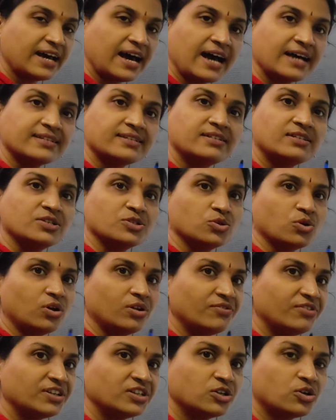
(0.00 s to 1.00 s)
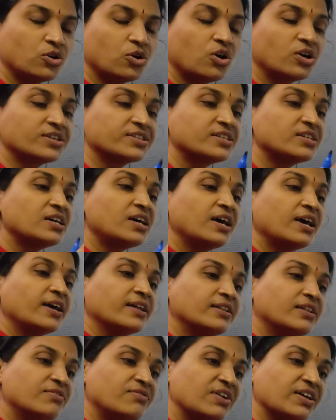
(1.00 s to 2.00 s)
the acid, dissolving the rocks,
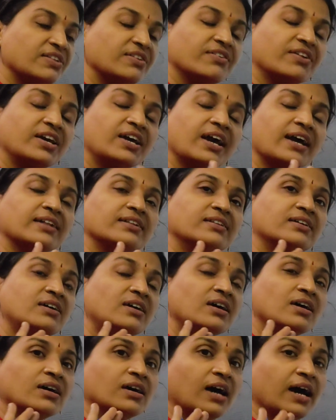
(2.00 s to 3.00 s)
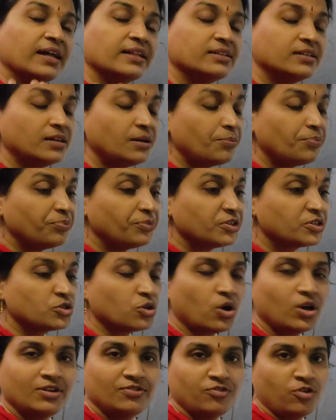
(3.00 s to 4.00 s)
the weathering and the
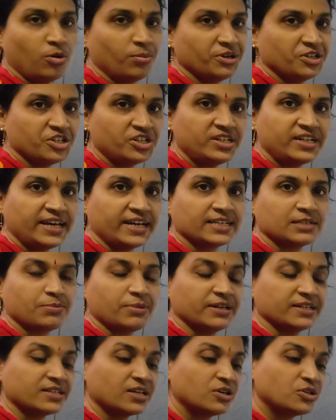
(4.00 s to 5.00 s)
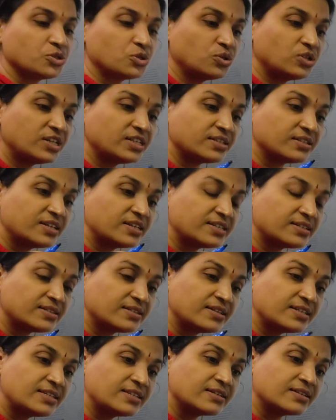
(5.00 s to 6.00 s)
soil formation takes place. So
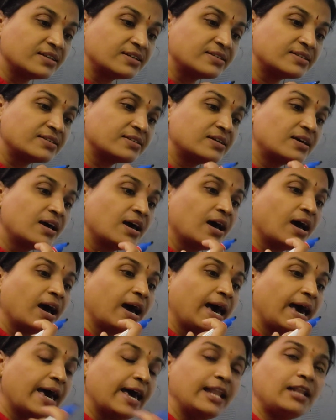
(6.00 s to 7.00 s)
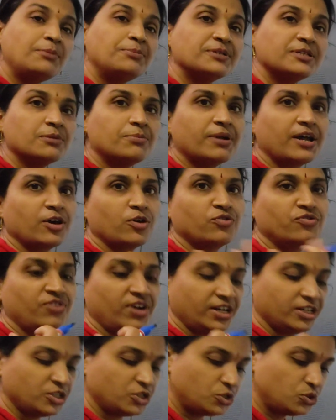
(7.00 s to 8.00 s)
this helps the
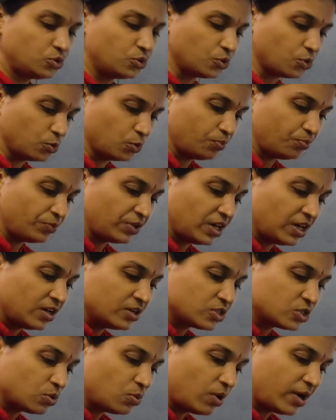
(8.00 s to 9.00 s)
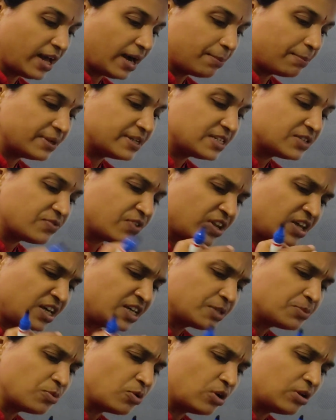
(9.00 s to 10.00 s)
bryophytes to grow. So what happens? Very
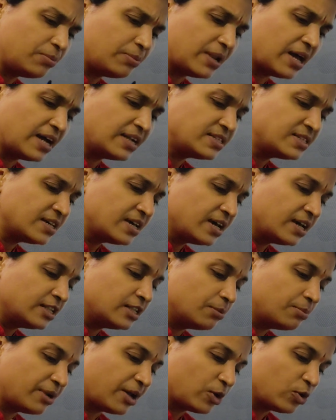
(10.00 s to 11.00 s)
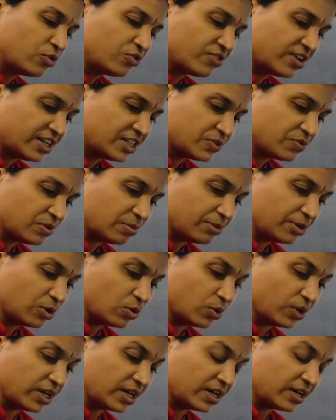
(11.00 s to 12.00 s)
small plants, the bryophytes will be
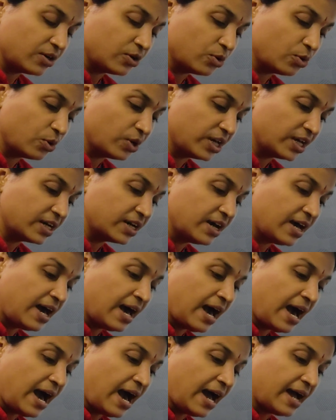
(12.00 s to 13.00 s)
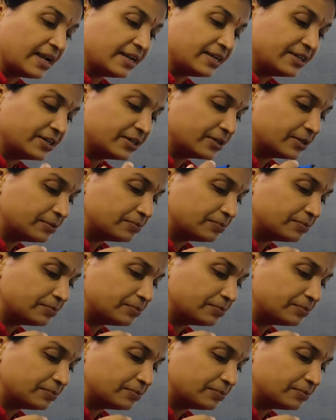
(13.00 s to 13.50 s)
growing, and